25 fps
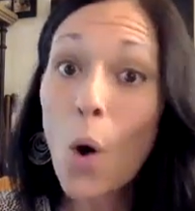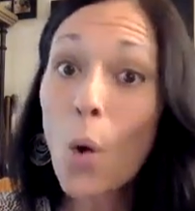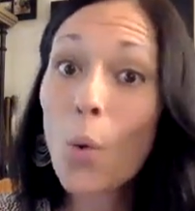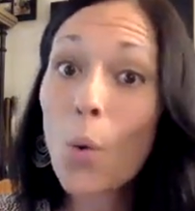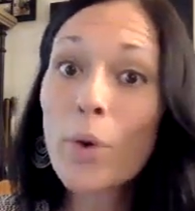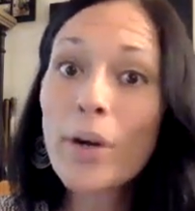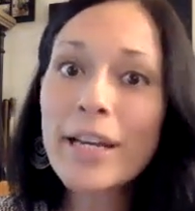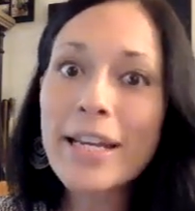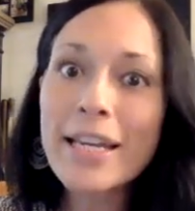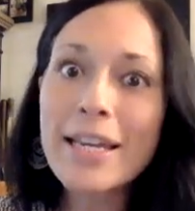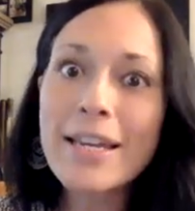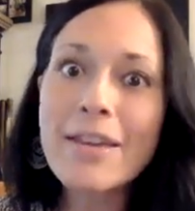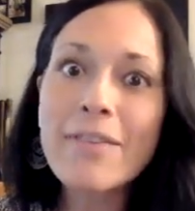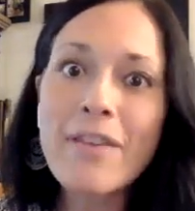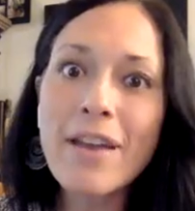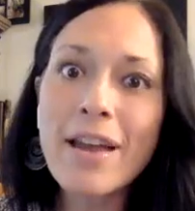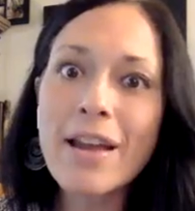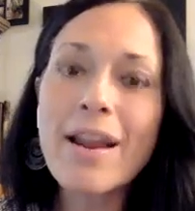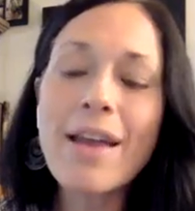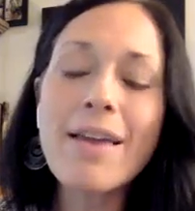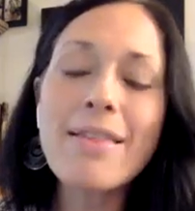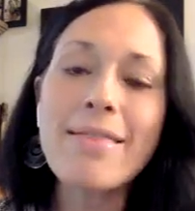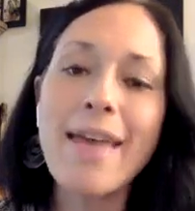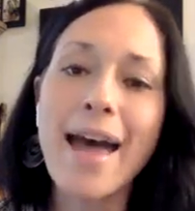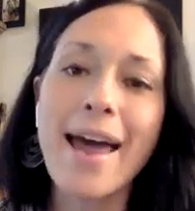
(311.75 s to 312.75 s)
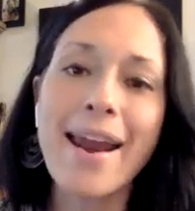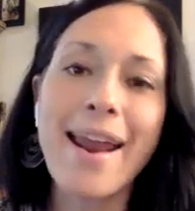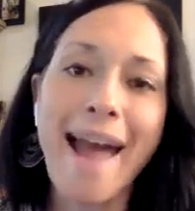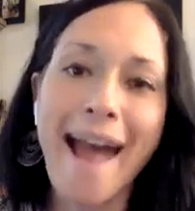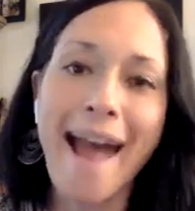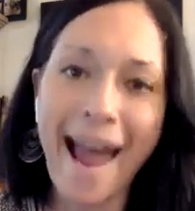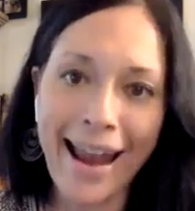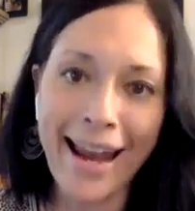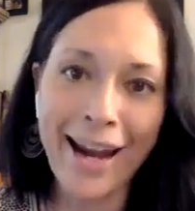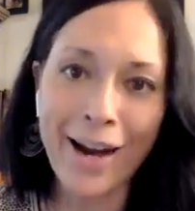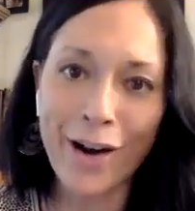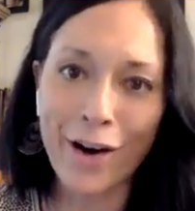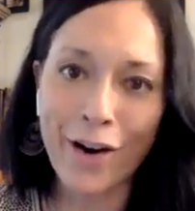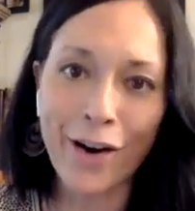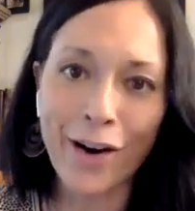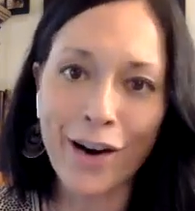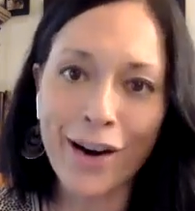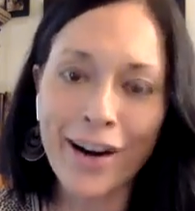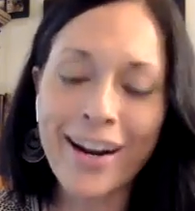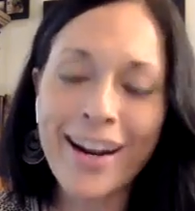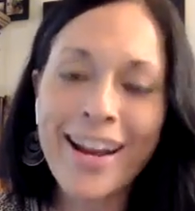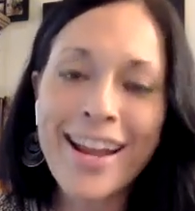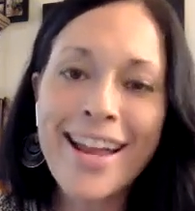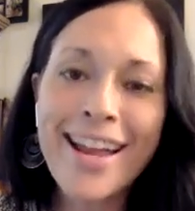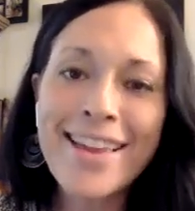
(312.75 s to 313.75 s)
or even that
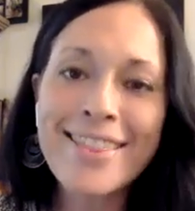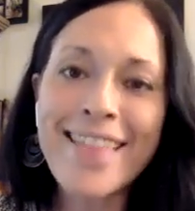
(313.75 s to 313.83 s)
anger